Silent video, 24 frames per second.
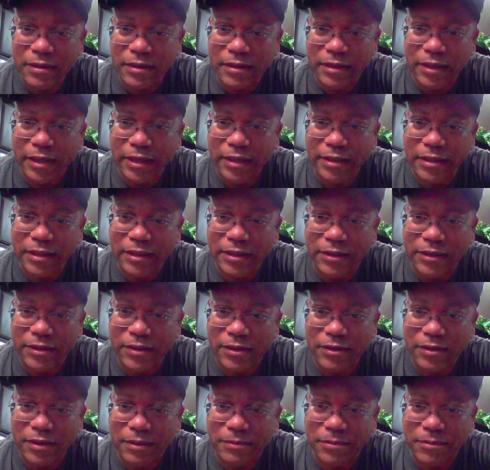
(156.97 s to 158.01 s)
Thank you,
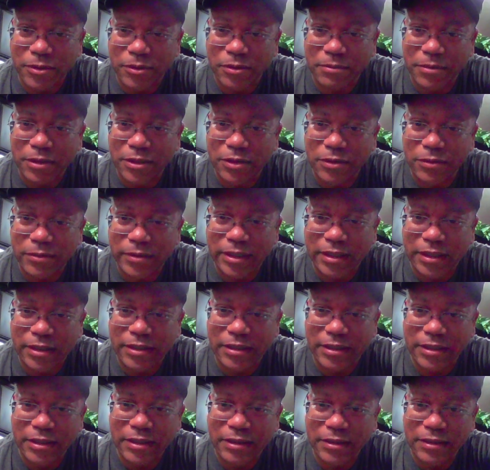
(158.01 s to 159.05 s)
y'all. I'm doing my tweaks.